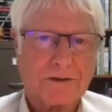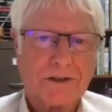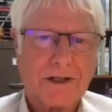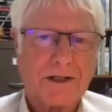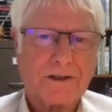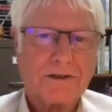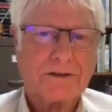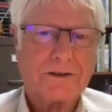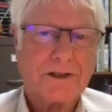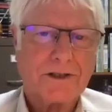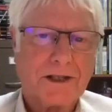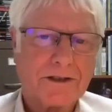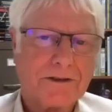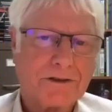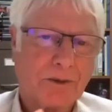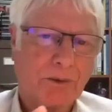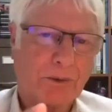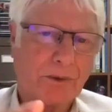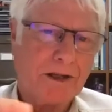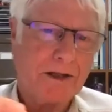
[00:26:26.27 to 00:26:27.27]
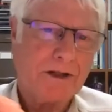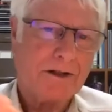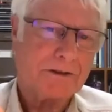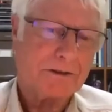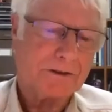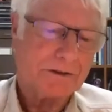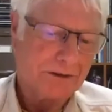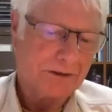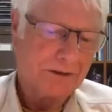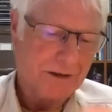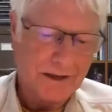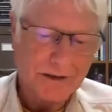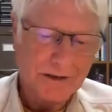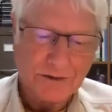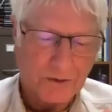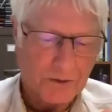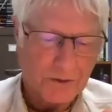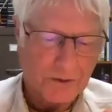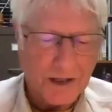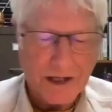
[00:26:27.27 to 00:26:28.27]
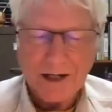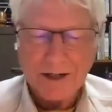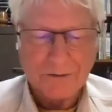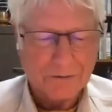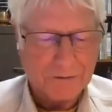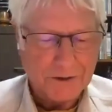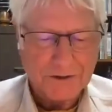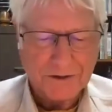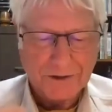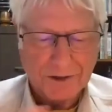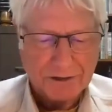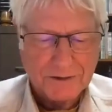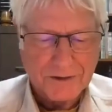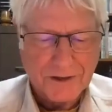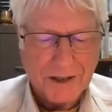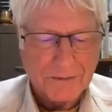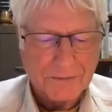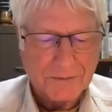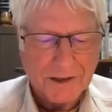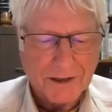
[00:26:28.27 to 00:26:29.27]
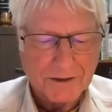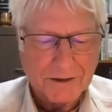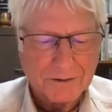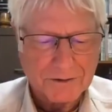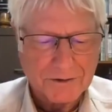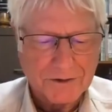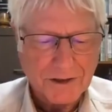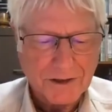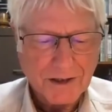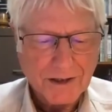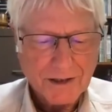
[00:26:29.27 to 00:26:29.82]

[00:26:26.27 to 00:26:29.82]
That's that's a way to catch a lot of fish on soft tackles.